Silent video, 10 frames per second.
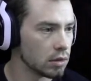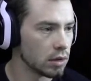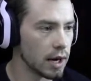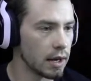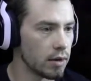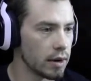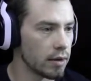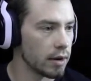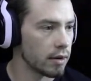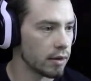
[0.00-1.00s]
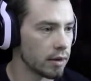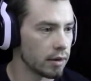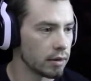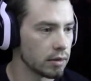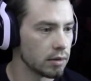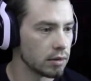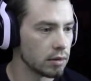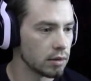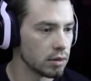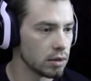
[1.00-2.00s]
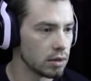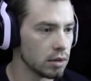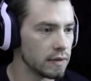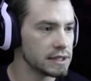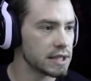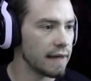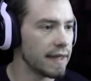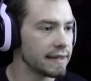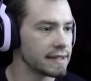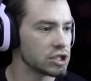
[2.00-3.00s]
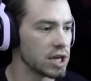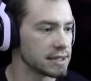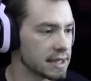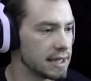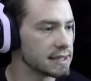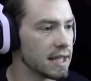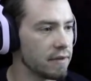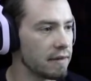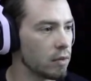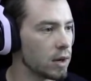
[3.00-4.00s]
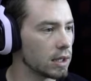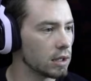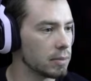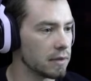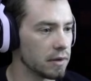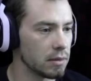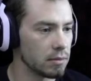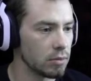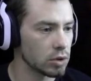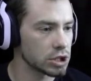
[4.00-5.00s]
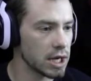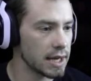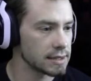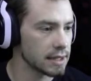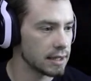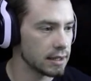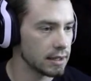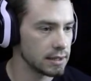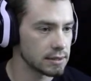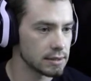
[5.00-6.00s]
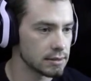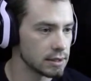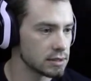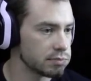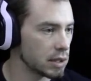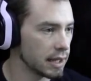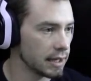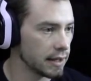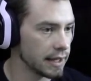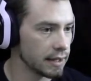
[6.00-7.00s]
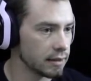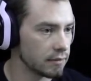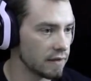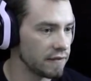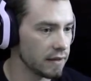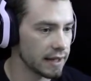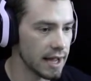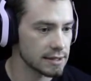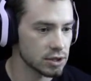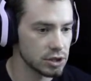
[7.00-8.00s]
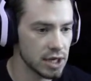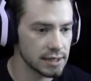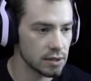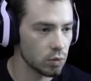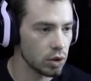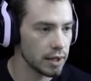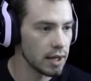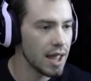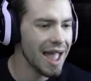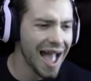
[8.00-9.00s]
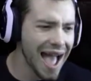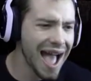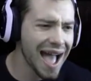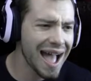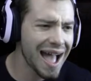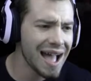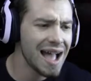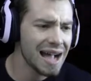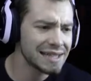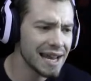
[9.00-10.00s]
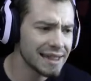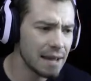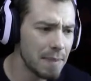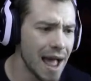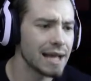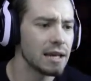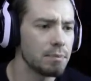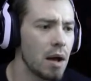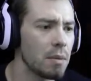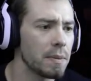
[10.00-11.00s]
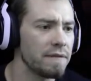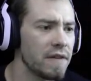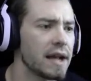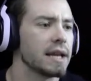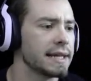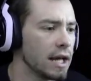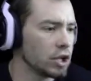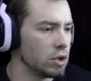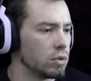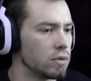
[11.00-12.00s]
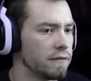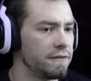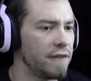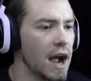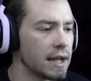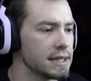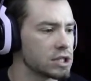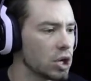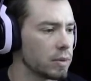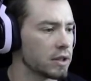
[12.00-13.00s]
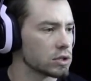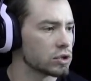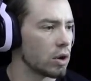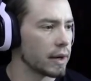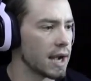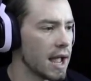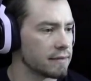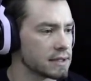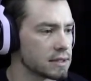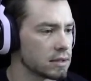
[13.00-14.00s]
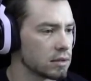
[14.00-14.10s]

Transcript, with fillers: Alright, alright, alright, alright, alright. I like this Jason. He's giving everyone a little bit of a more chance, and it's playing it like, I feel like actually Jason would. Ah! I take that back. He'd probably fucking kill you. No. Fuck, he's good with those throwing knives.